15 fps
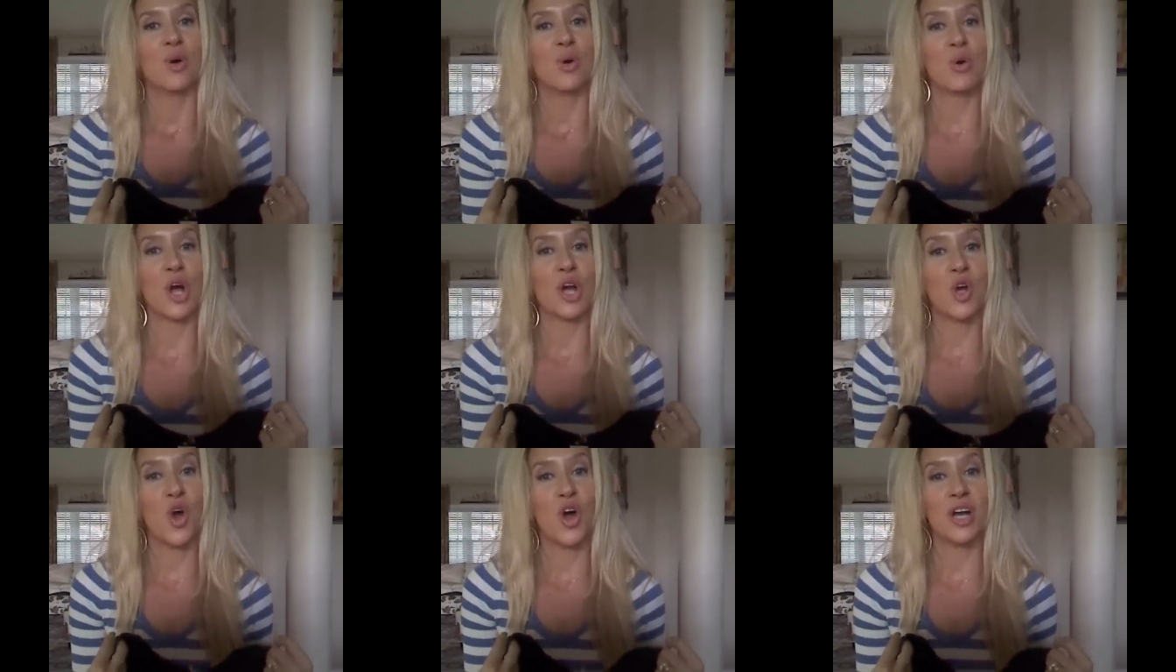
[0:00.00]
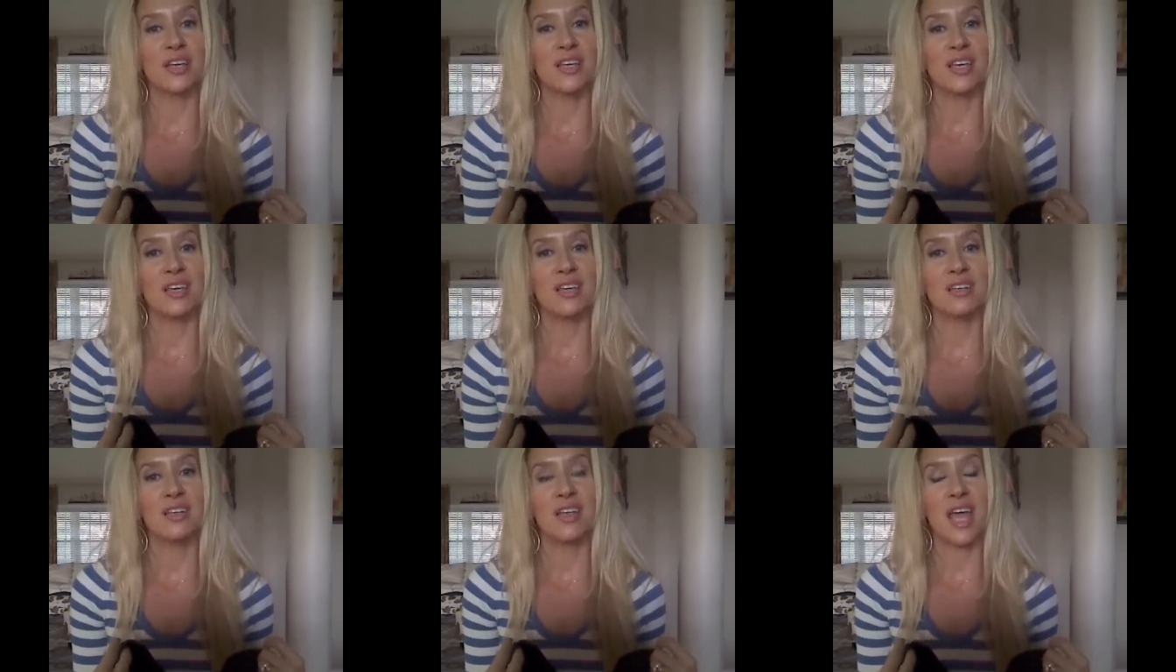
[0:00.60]
or a
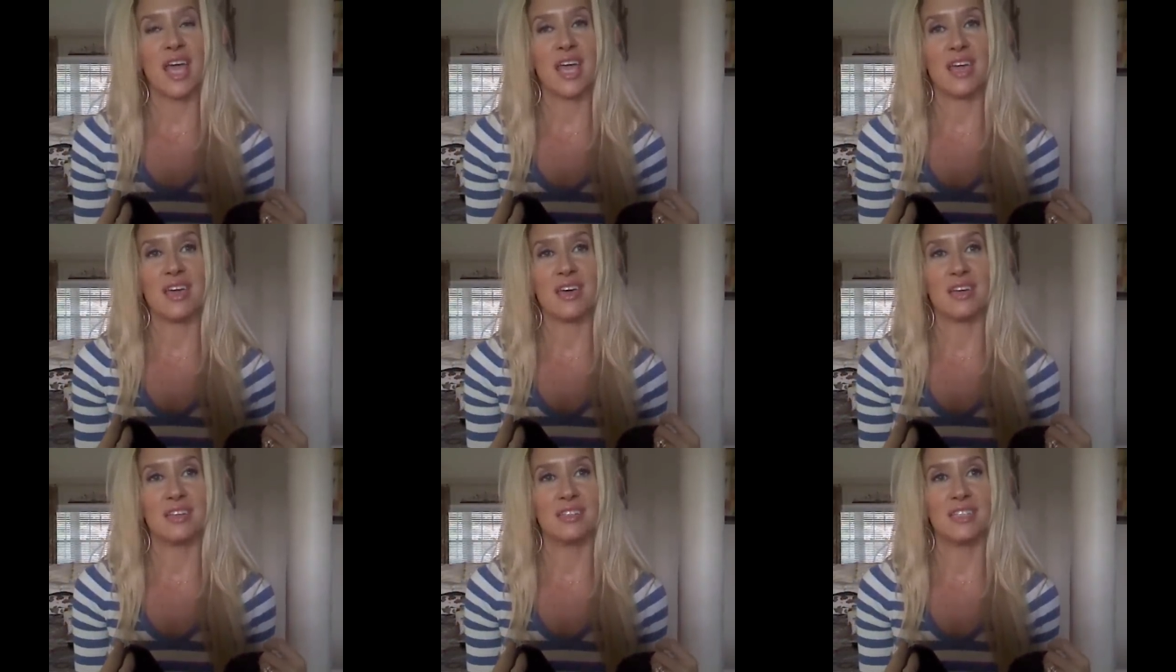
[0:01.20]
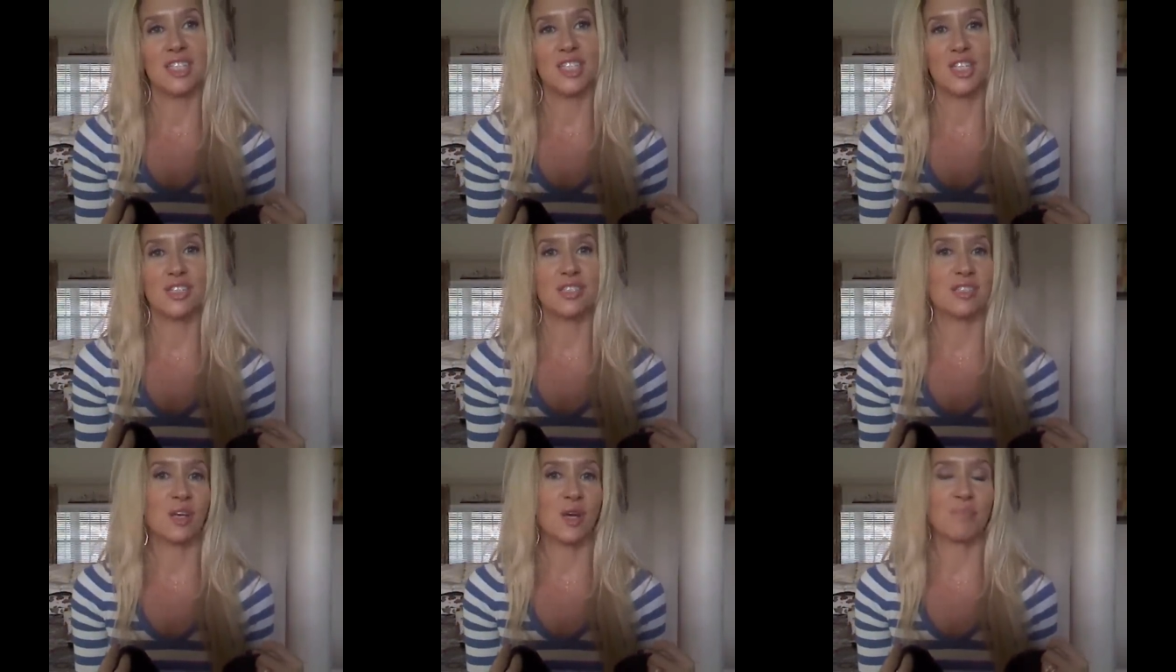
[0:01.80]
cardigan and
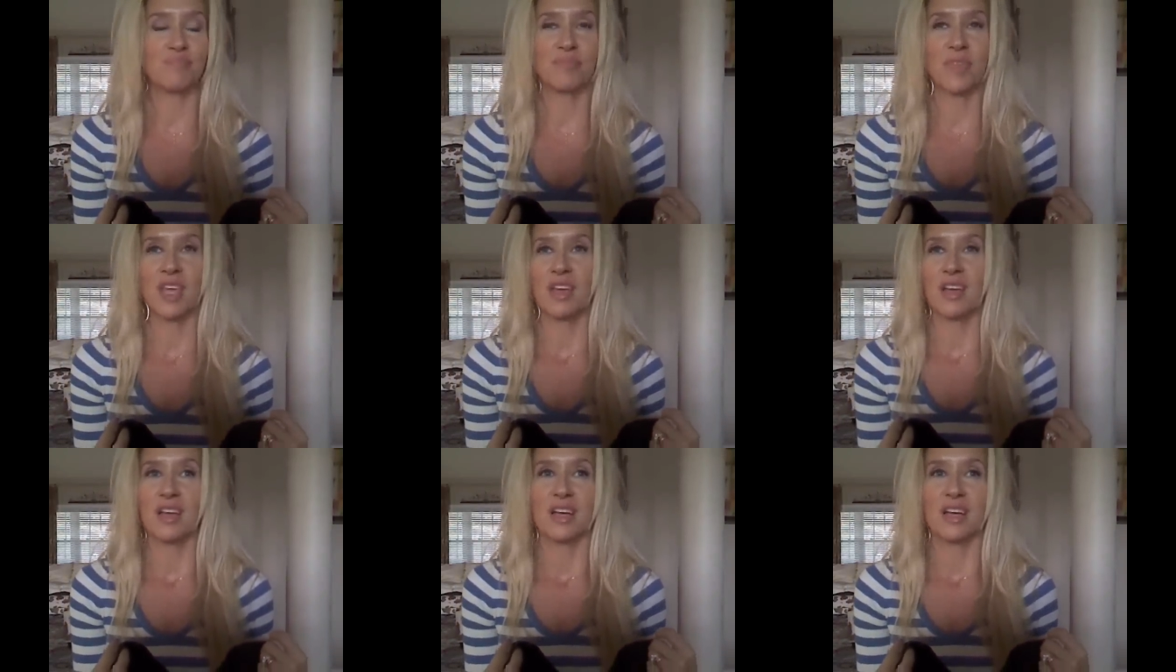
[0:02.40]
just some